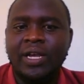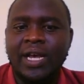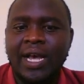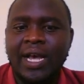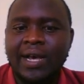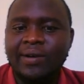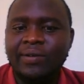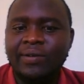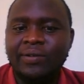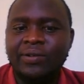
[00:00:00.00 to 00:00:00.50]

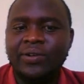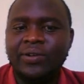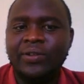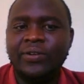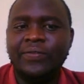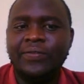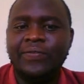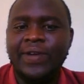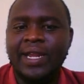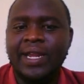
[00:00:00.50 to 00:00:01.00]
How do
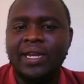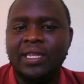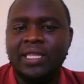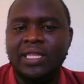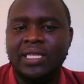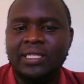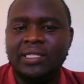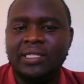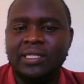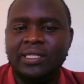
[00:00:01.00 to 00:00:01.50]
you find
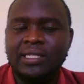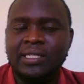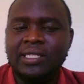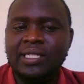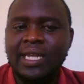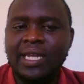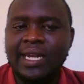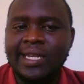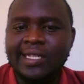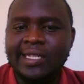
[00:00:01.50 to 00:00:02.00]
this? Is it
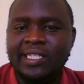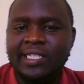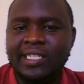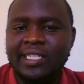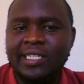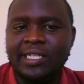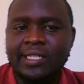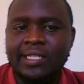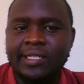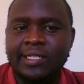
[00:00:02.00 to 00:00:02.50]

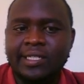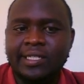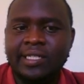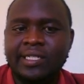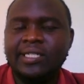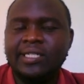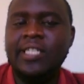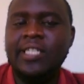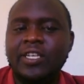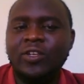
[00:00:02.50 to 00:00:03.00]
challenging? Is it
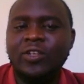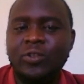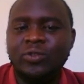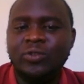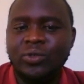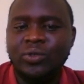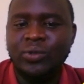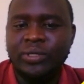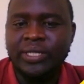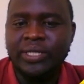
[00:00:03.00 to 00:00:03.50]
teaching you to
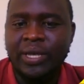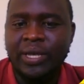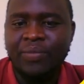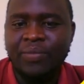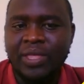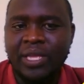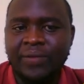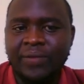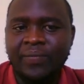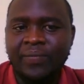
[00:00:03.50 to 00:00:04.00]
do
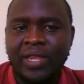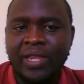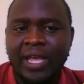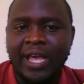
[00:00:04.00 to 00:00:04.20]
something?